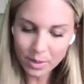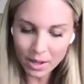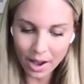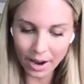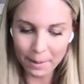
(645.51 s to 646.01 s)

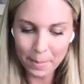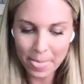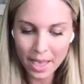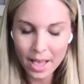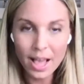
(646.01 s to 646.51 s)
All right.
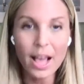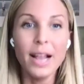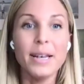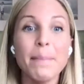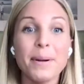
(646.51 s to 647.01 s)

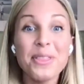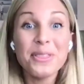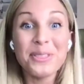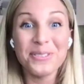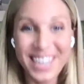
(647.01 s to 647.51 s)
Number
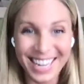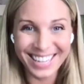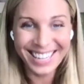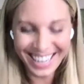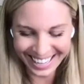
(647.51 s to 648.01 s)
3,
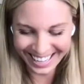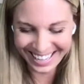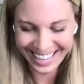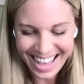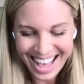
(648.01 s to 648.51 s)

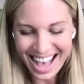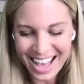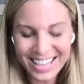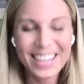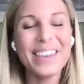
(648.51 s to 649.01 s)

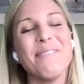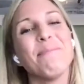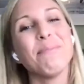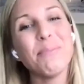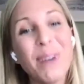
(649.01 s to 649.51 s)
give
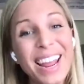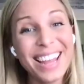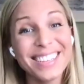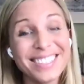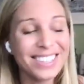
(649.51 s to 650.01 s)

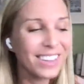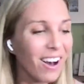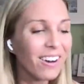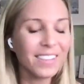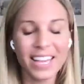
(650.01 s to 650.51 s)
breaks.
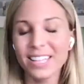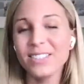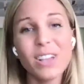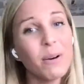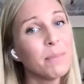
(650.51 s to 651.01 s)
Y'all, like it's
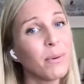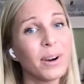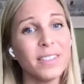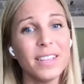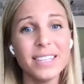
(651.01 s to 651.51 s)
so
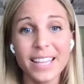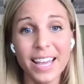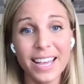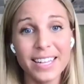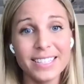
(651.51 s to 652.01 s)
important. These
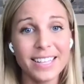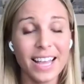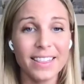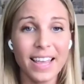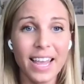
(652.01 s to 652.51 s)
kids,
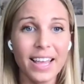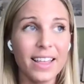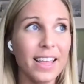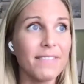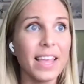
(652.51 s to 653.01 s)
like
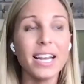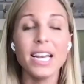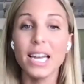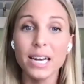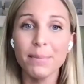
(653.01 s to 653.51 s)
if they
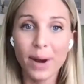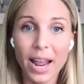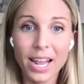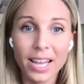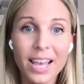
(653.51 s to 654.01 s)
need a
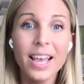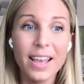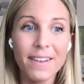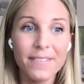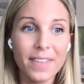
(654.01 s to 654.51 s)
break,
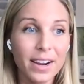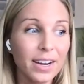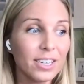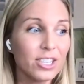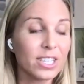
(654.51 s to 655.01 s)
if
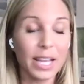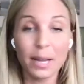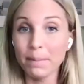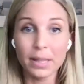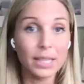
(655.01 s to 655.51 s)
they're just like
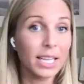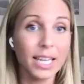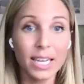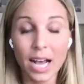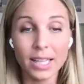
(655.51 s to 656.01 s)

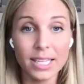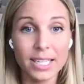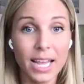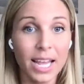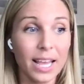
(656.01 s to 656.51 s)
completely not
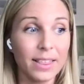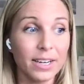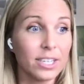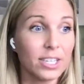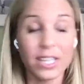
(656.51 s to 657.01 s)
listening and
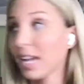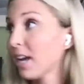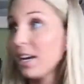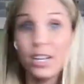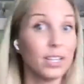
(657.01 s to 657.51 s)
they're just like
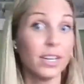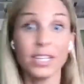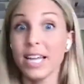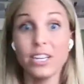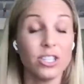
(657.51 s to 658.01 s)
their
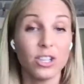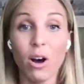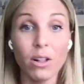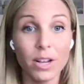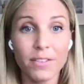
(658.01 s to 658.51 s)
attention's
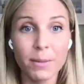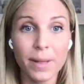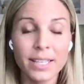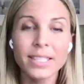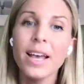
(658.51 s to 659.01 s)
all over the
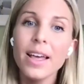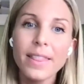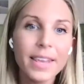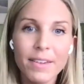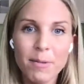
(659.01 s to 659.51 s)
place,
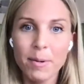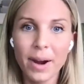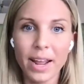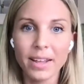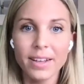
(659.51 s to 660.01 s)
then give them a
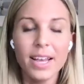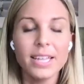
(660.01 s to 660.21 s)
break.